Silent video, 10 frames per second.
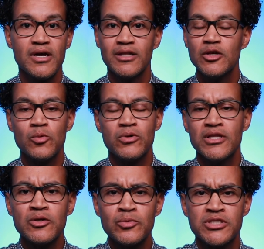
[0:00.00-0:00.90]
Look,
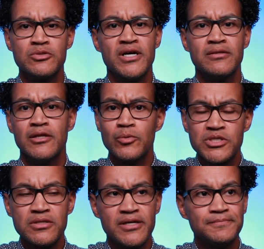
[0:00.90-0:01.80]
look what you done. Look
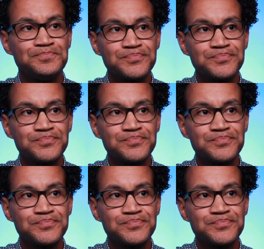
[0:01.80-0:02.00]
what you done.